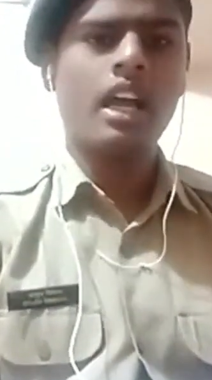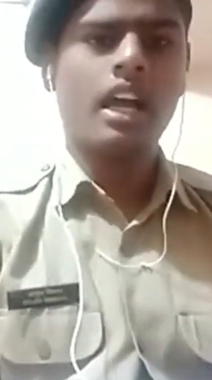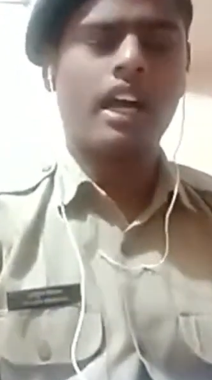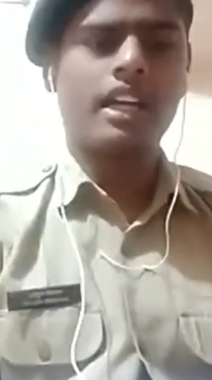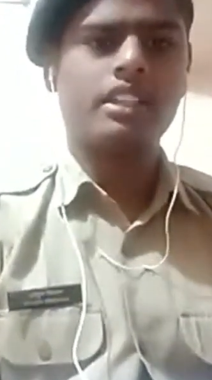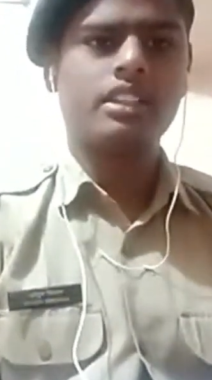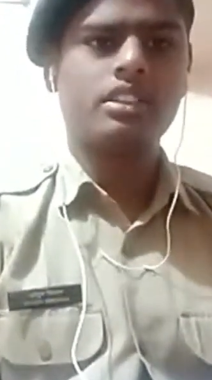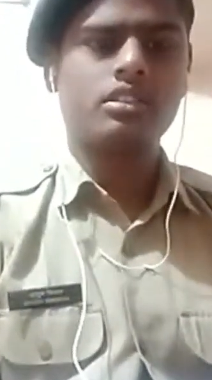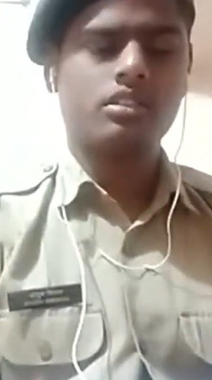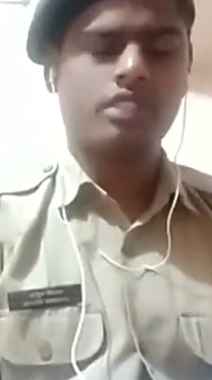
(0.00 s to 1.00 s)
and
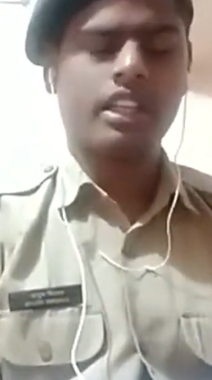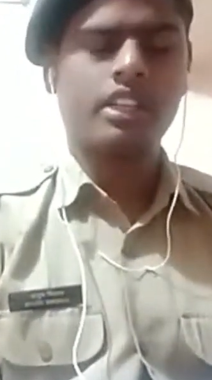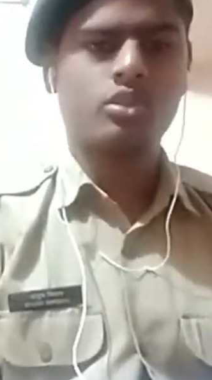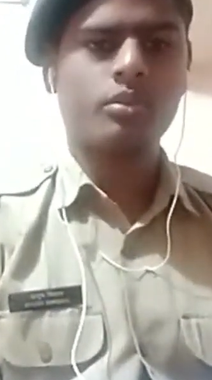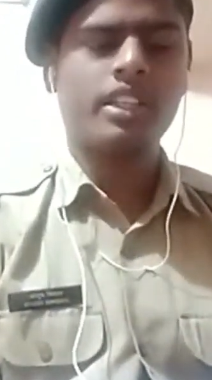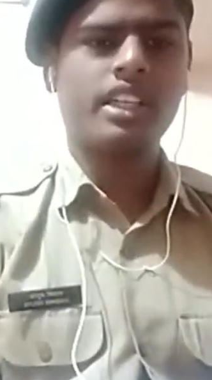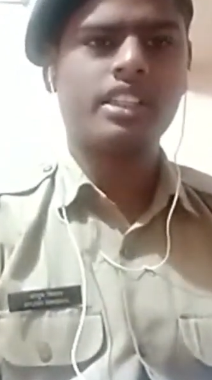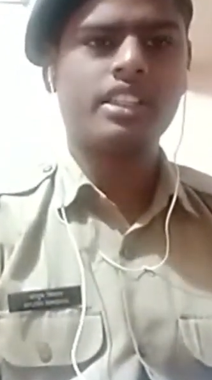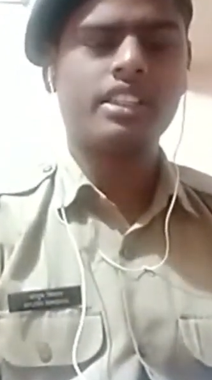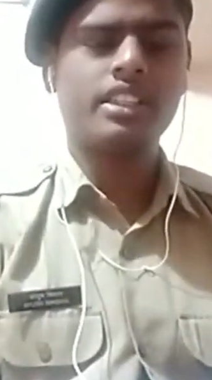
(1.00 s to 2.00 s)
there are so many
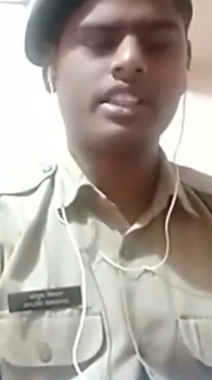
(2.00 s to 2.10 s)
candidates